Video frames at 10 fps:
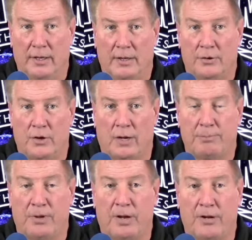They're not
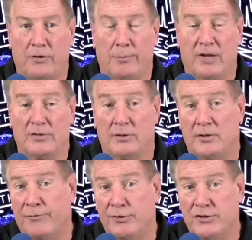playing at their best.
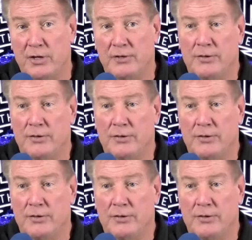Difference is,